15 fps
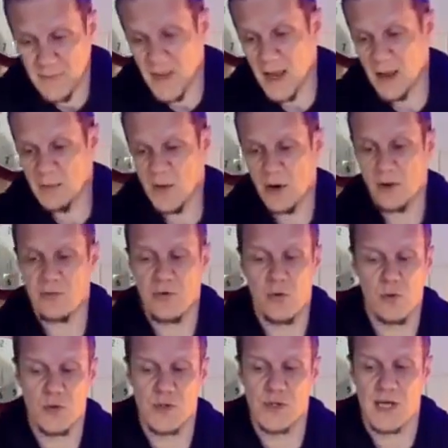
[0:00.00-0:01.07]
There are, of
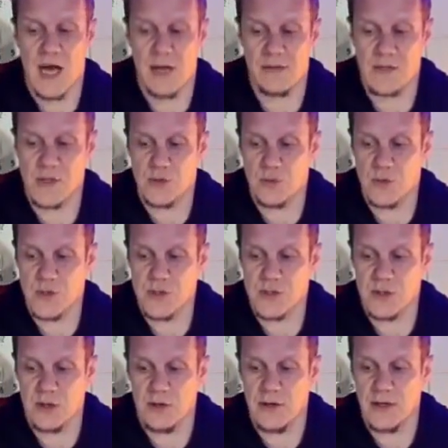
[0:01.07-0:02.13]
course, other sources,
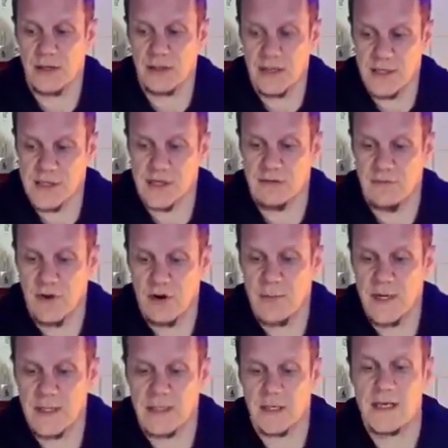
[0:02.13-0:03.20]
including less
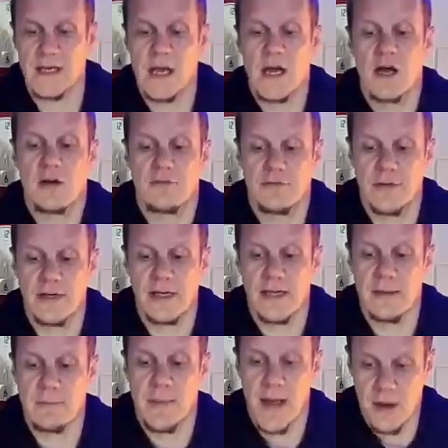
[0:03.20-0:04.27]
environmentally
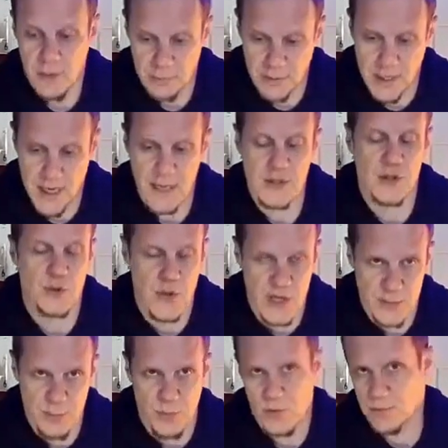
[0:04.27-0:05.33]
friendly power plants,
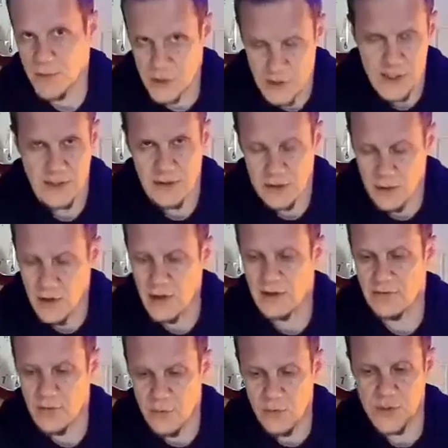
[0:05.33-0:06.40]
transport emissions, and the like,
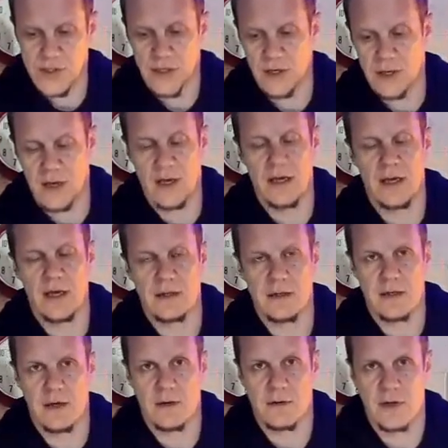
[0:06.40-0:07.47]
of course, that
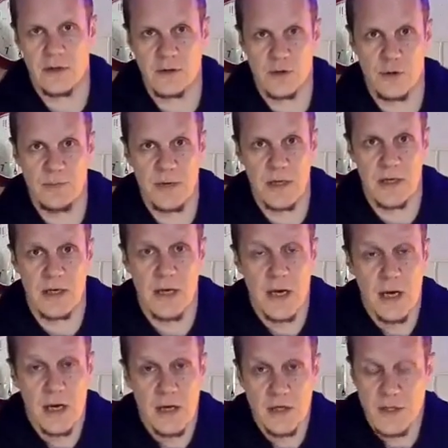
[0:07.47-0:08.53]
are contributing
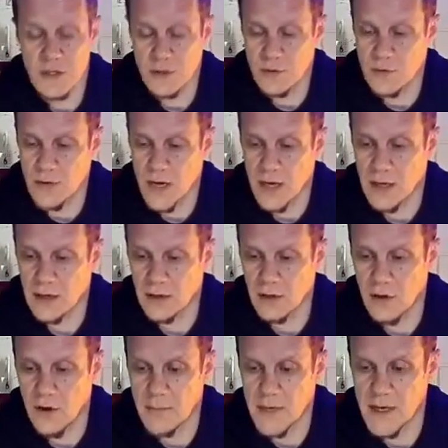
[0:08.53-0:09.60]
to
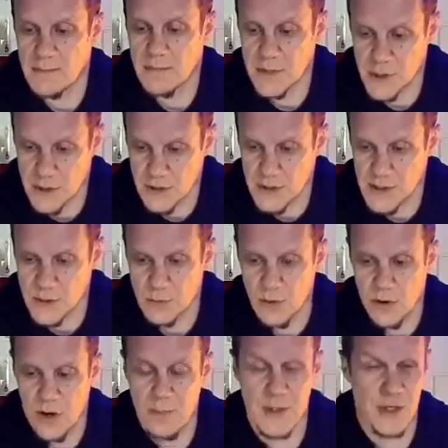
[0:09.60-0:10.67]
climate emissions or
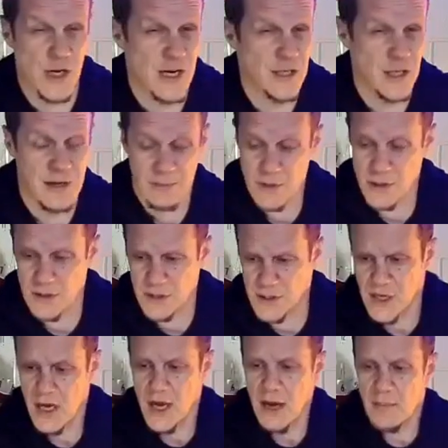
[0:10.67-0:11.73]
climate changing emissions.
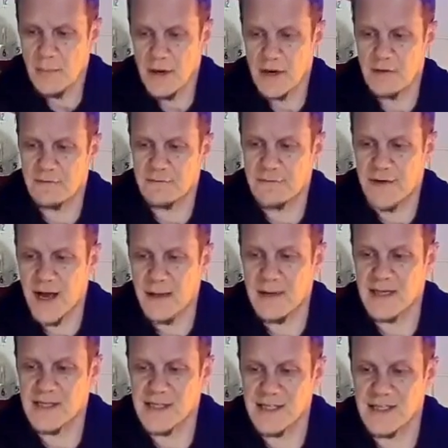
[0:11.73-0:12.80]
But in
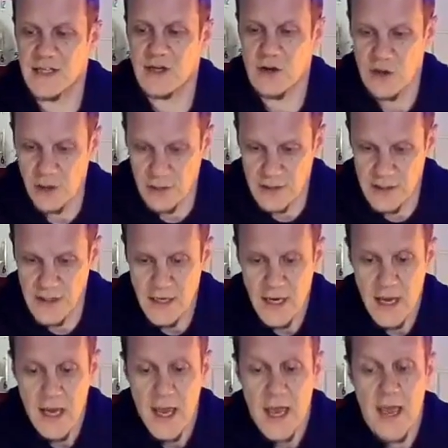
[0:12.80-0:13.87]
farming-centred Holland,
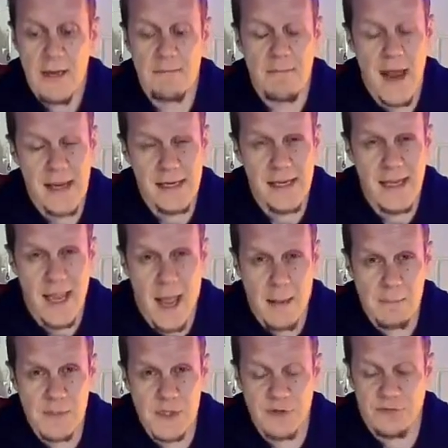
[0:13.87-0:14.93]
it mainly
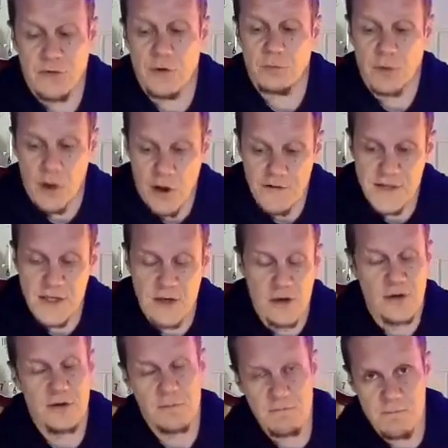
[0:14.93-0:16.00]
comes from
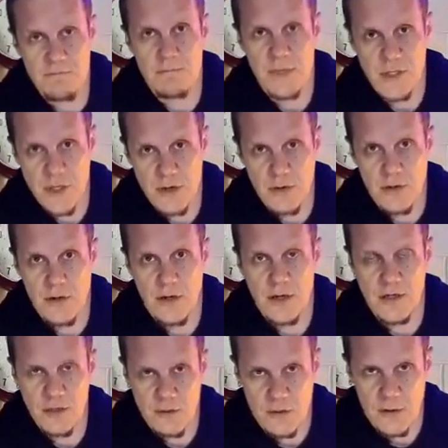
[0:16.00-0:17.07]
livestock, manure,
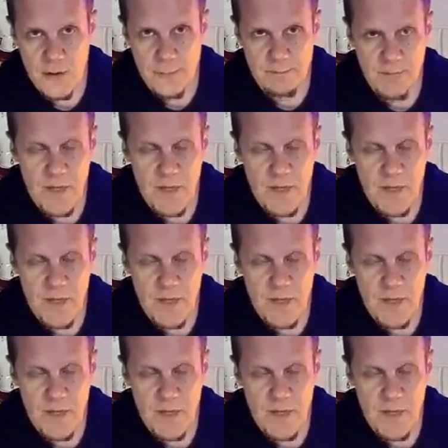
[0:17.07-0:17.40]
and urine.